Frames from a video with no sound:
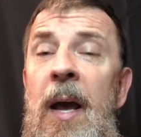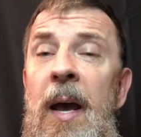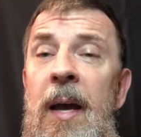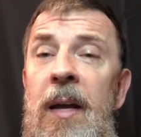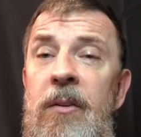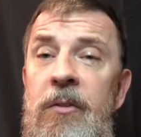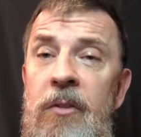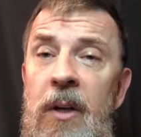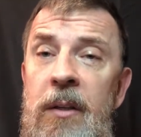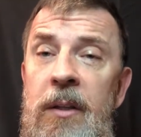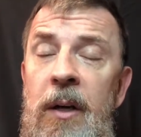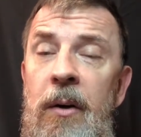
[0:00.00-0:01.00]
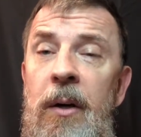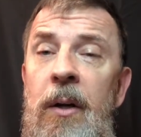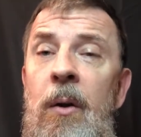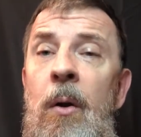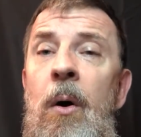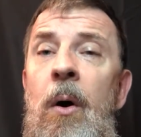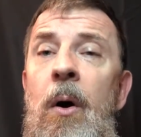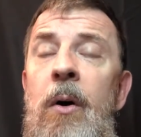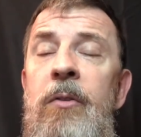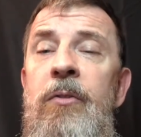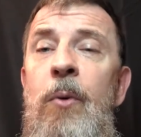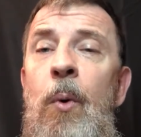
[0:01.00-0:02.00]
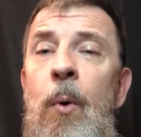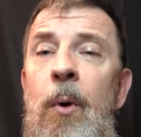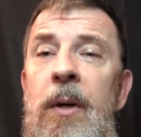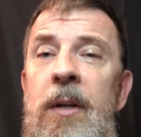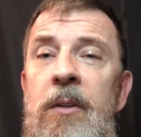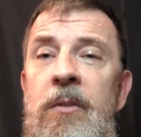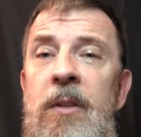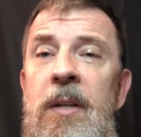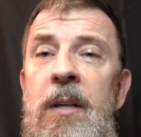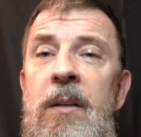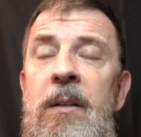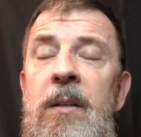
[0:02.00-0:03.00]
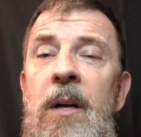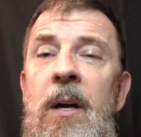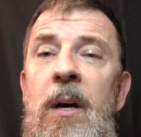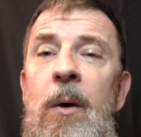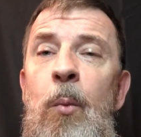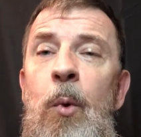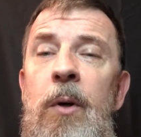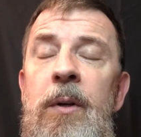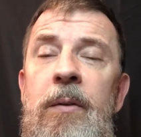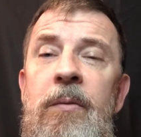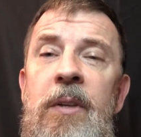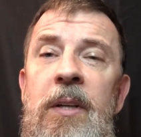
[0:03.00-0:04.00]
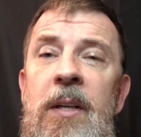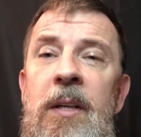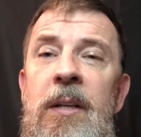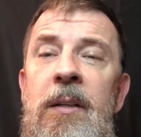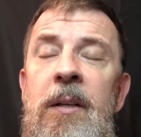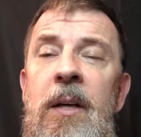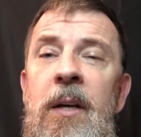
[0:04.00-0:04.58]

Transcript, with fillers: and sudden hearing loss, or is it uh, one of the